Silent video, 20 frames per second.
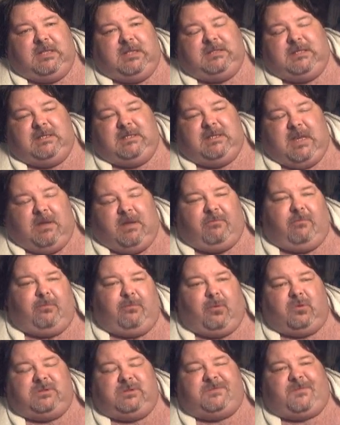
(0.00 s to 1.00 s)
They didn't have
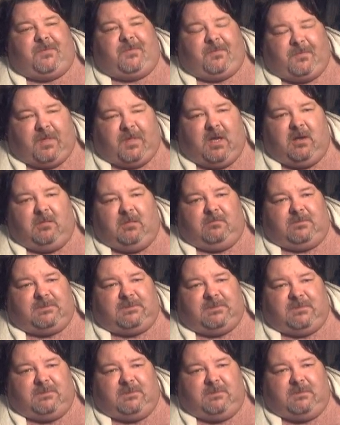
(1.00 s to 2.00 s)
opposable
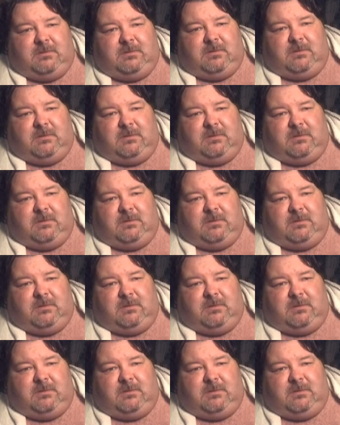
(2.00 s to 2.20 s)
thumbs.